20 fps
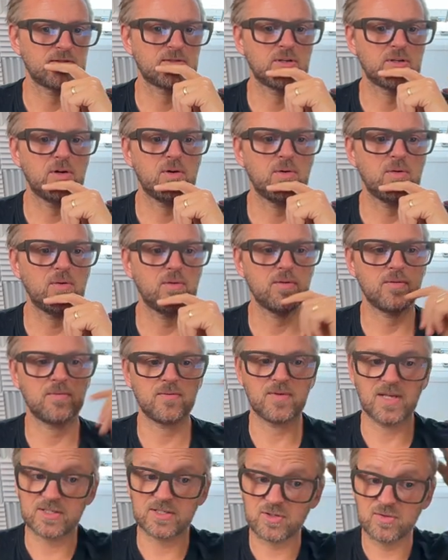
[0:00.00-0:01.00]
So
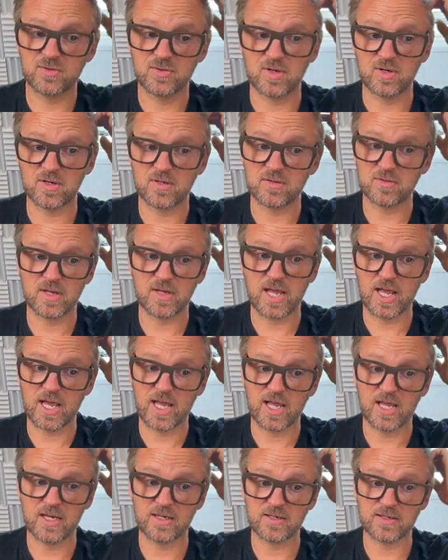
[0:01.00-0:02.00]
that's cool.
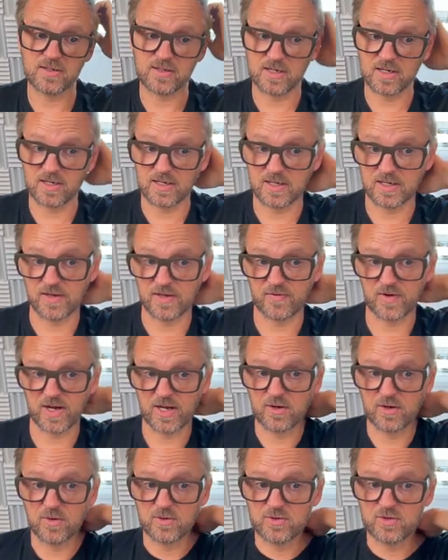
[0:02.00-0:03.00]
And if I
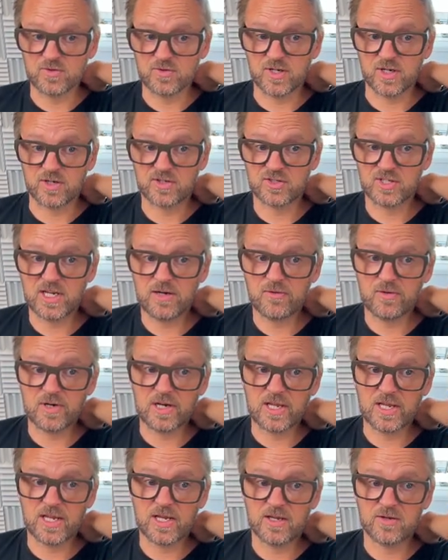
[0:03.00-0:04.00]
go to the auxiliary
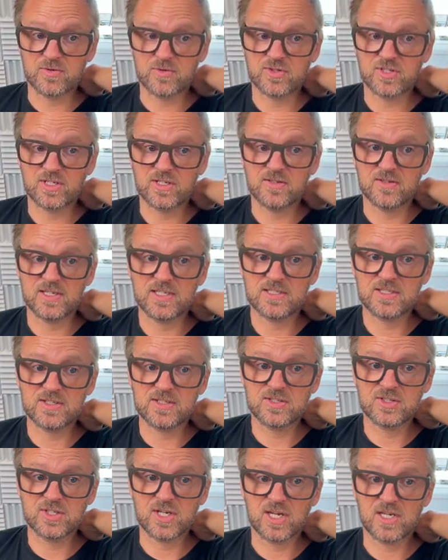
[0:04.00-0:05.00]
layer, you see this
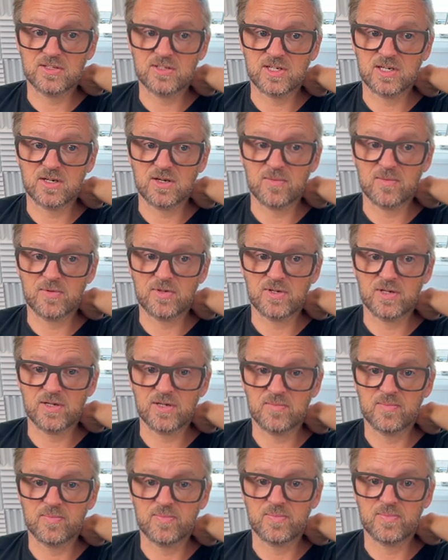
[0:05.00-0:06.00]
is changing up
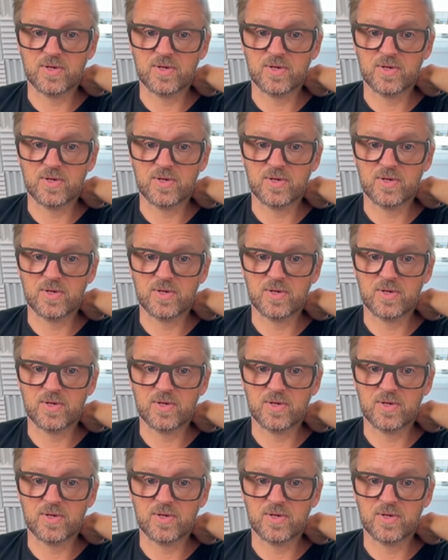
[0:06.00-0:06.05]
here,